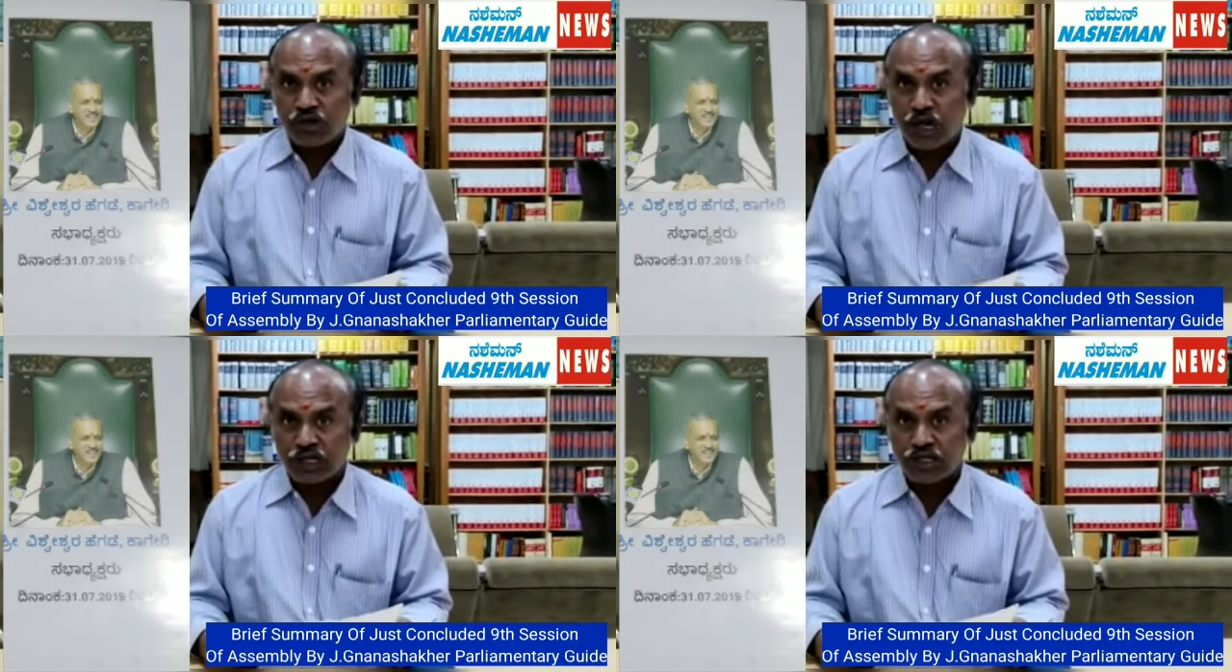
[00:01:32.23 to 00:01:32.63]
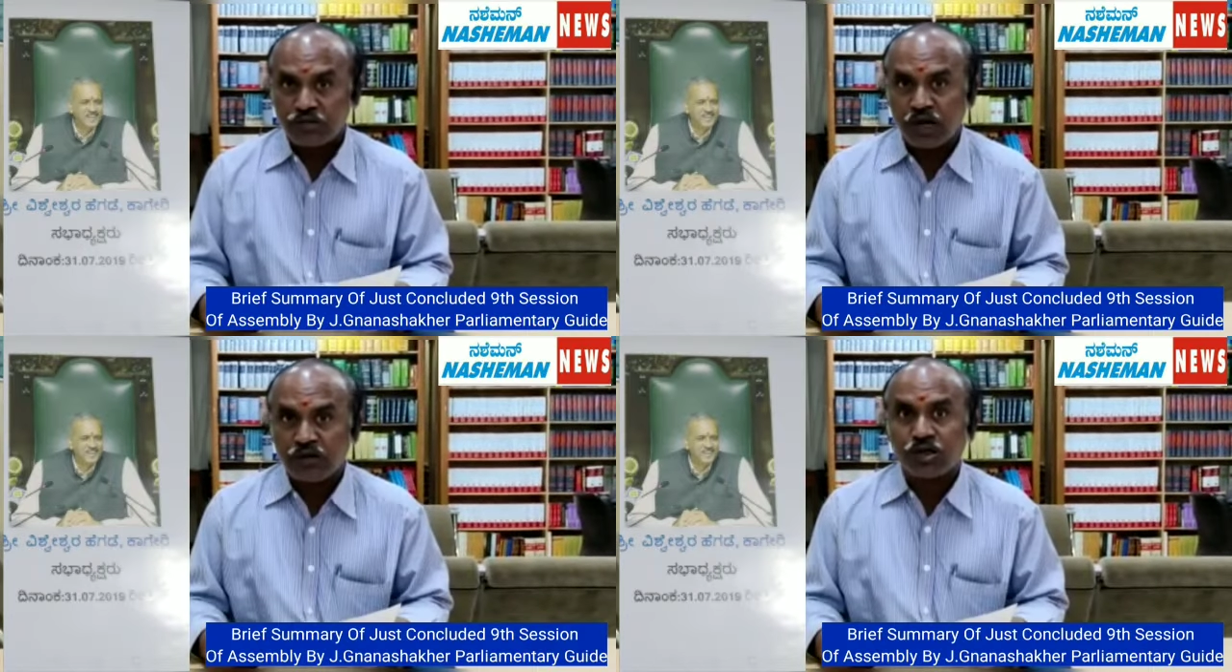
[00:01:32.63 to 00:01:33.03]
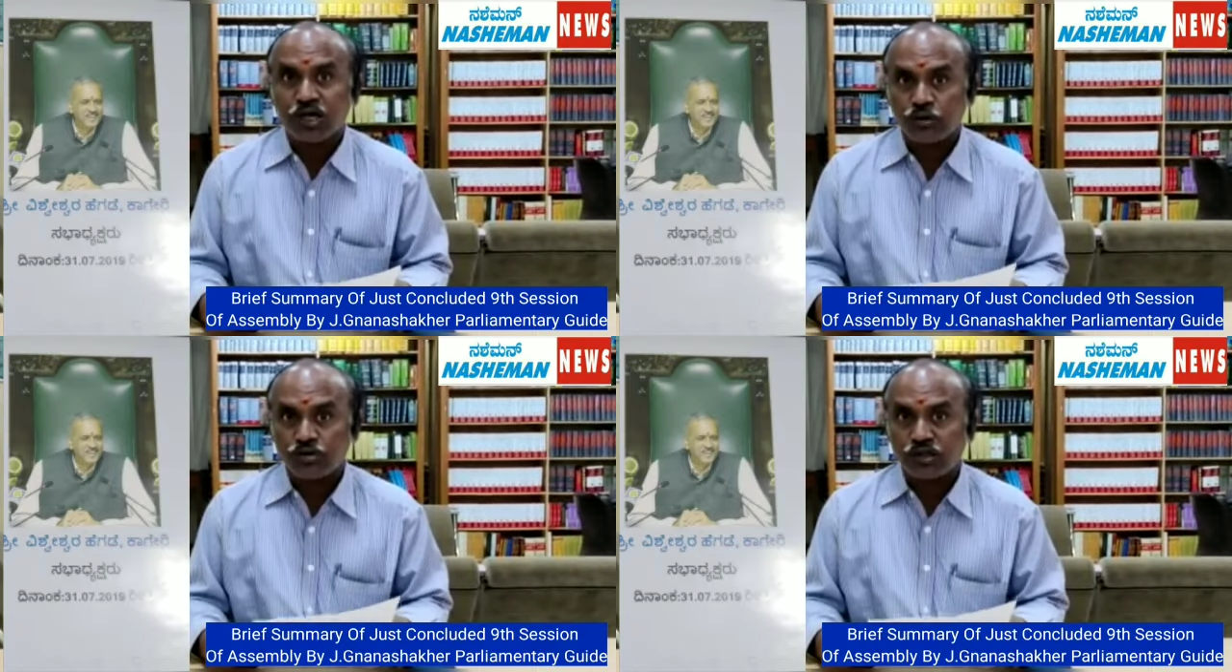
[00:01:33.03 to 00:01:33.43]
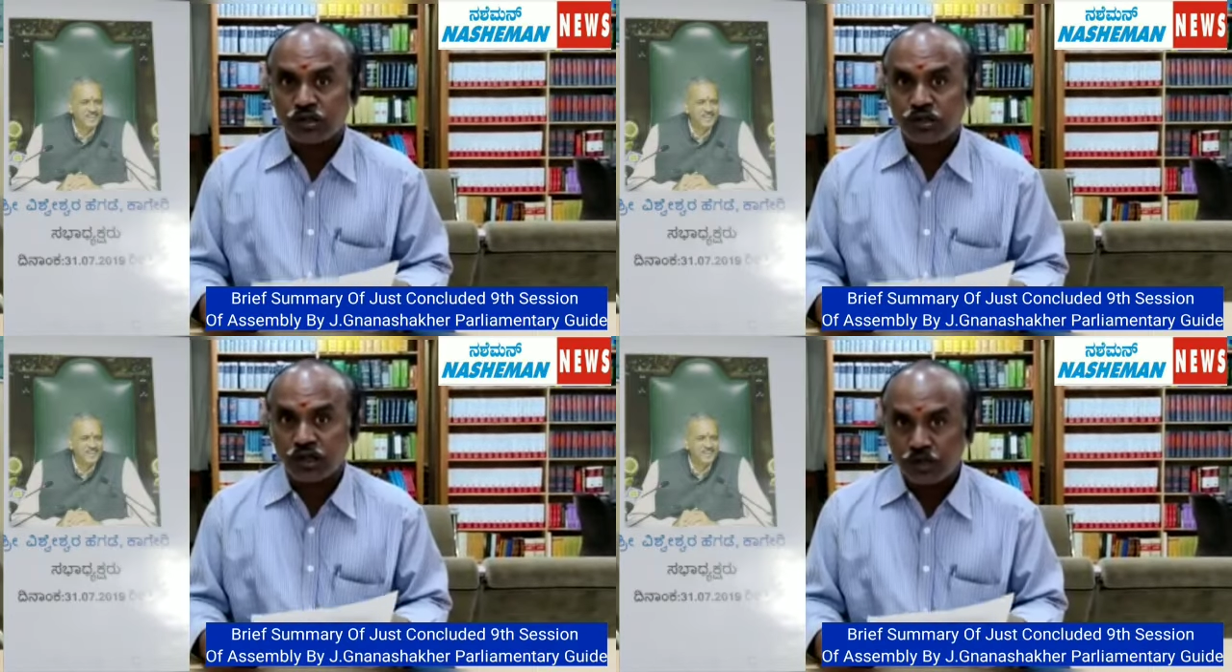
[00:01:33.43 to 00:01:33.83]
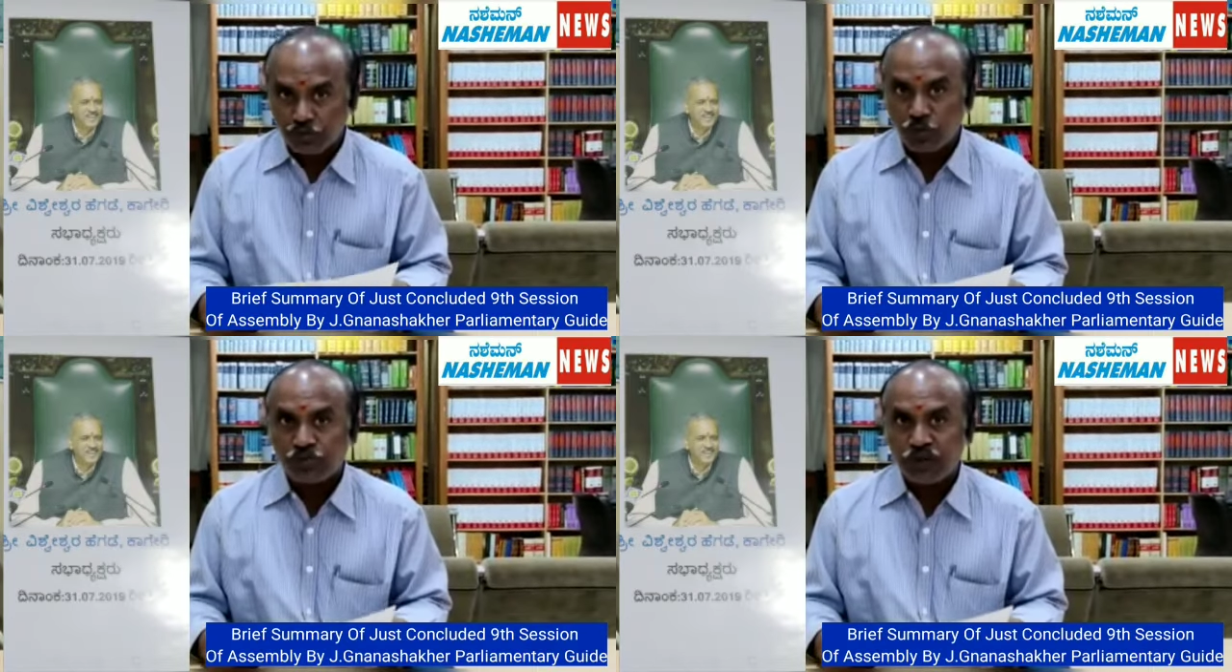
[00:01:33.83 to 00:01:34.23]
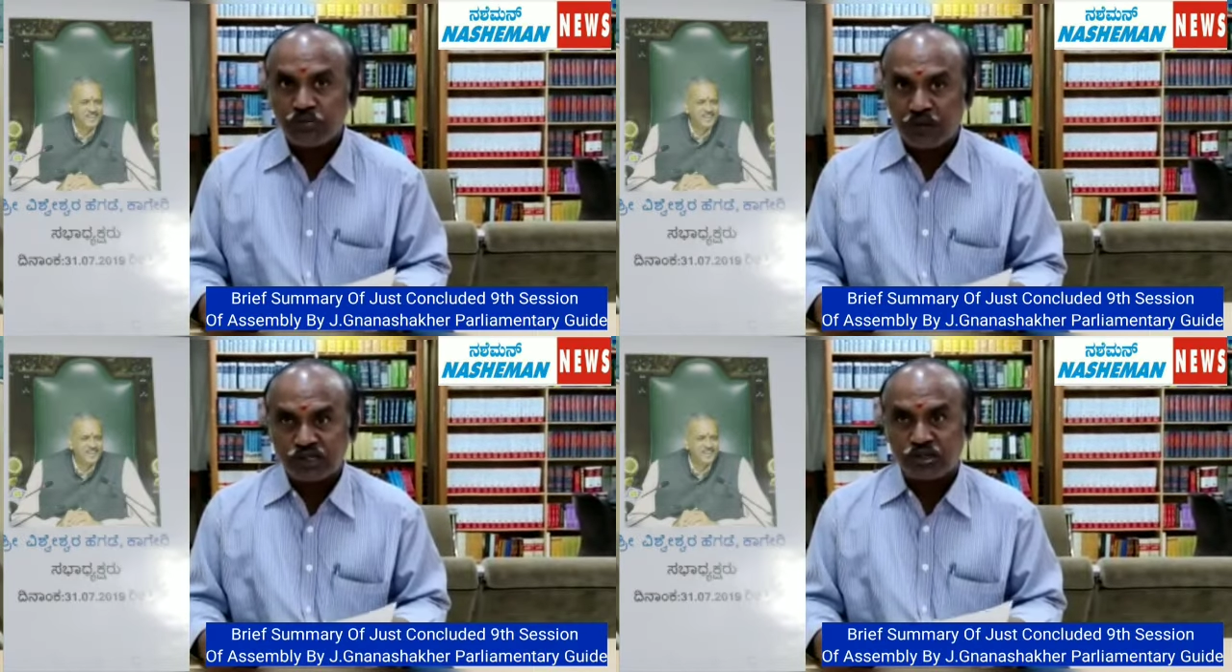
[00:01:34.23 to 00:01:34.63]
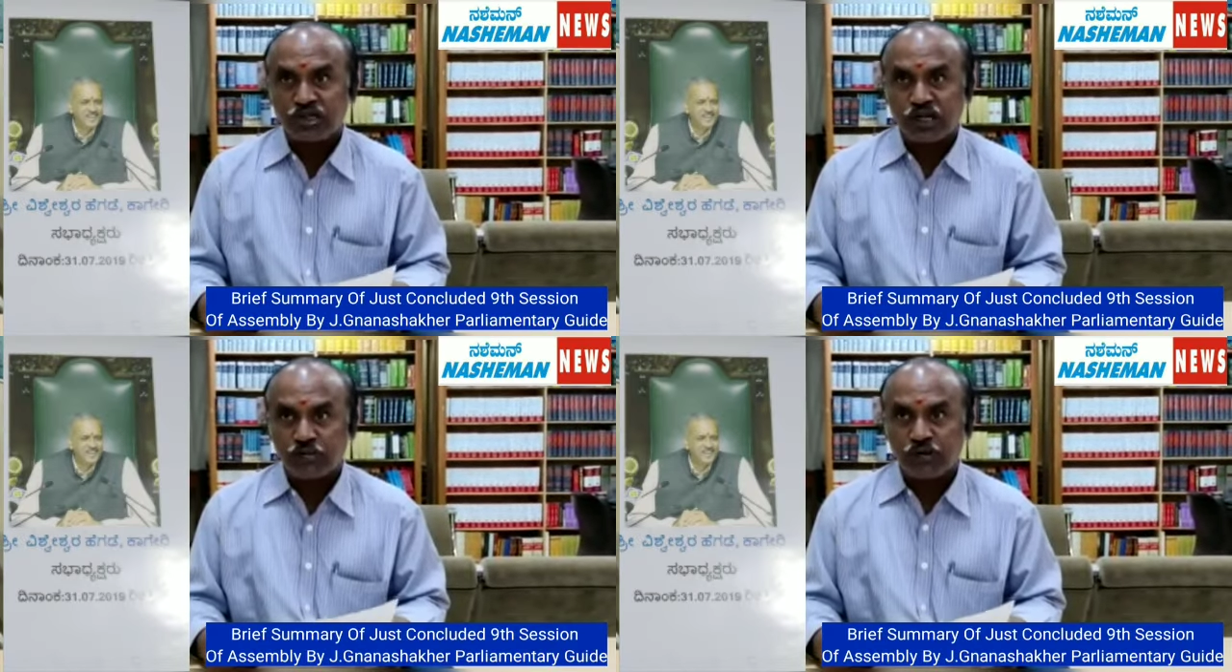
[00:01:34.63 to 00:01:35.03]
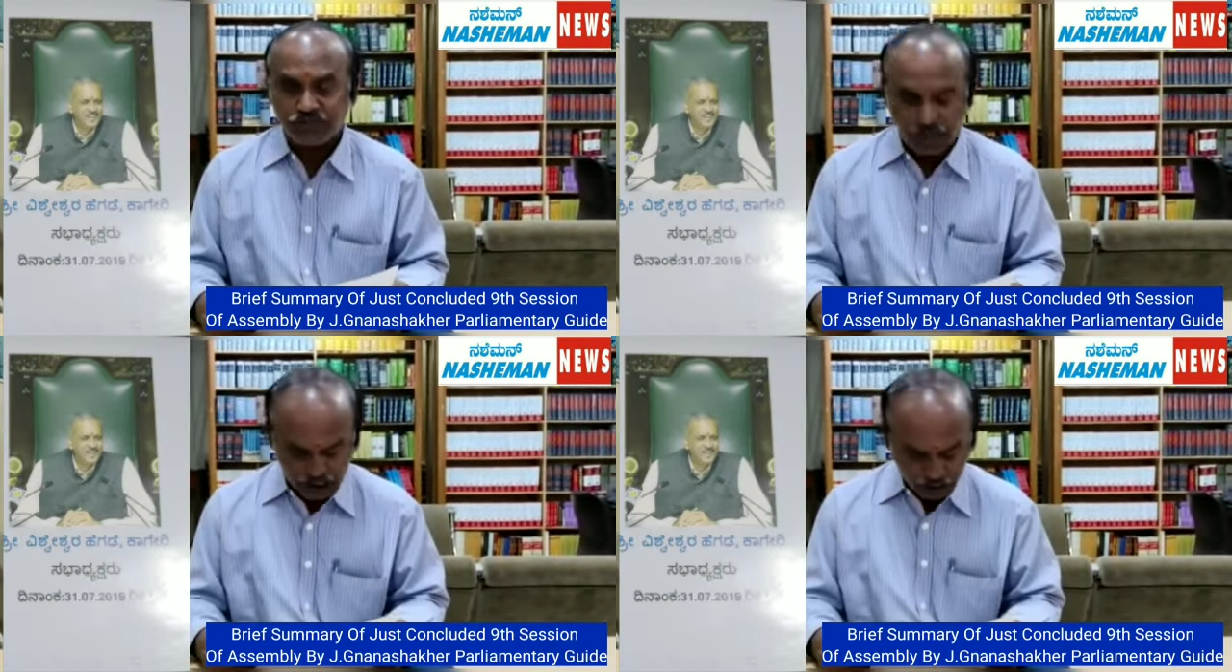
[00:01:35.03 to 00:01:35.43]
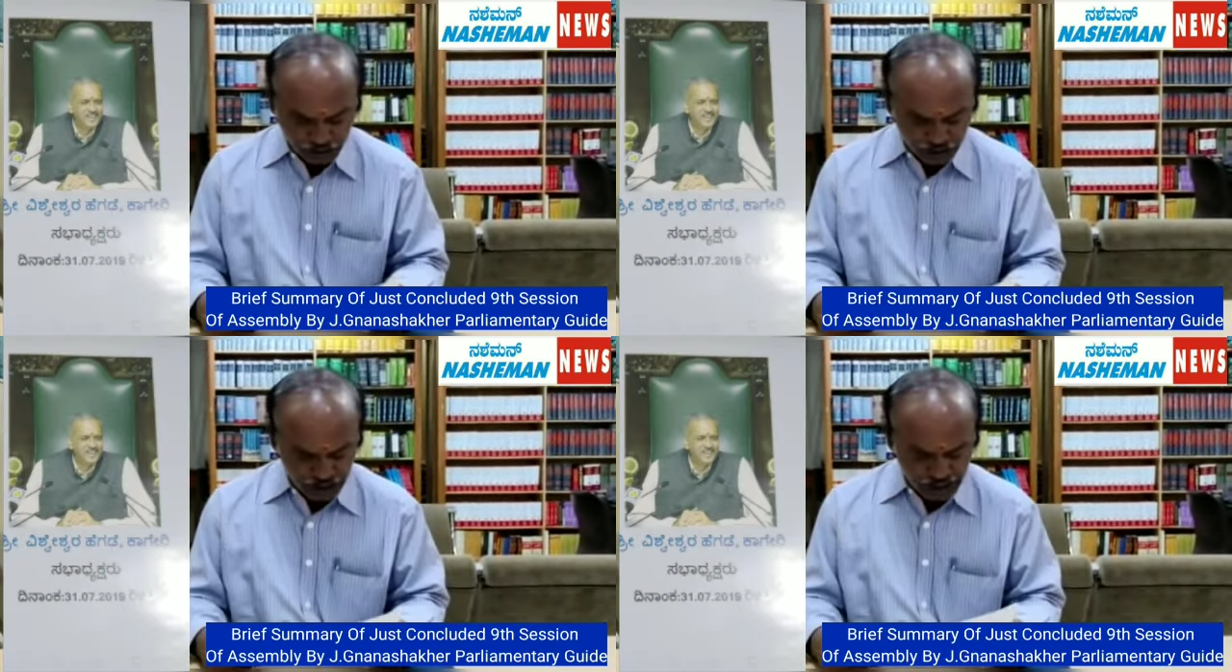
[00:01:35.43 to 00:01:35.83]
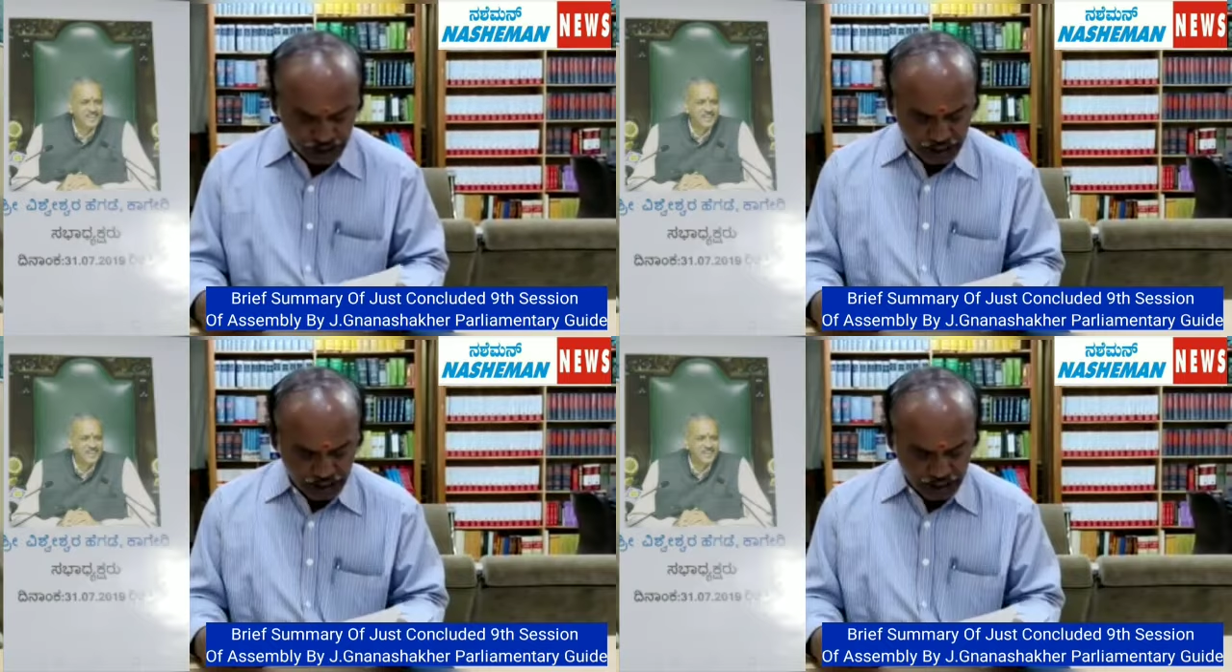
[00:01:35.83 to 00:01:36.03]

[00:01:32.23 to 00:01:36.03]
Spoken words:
Vishalakshi ma'am, read out the report being placed on the table of the House.